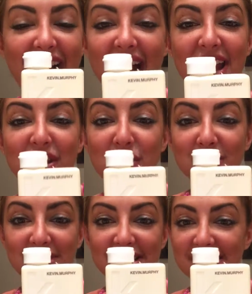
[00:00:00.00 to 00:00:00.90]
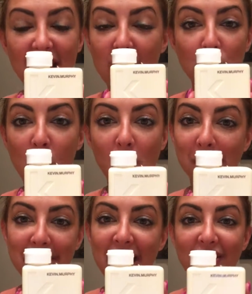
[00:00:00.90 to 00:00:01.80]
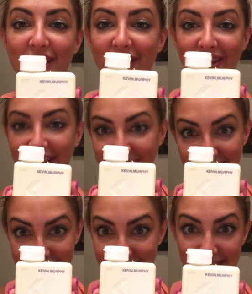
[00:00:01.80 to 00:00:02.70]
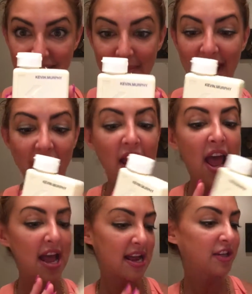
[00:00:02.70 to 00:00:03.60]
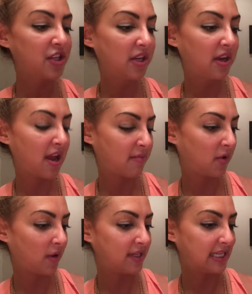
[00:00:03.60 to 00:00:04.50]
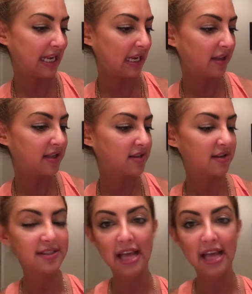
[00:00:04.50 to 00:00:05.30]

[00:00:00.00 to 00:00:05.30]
I use this. I won't wear my hair curly unless this is in my hair. I actually am going to England on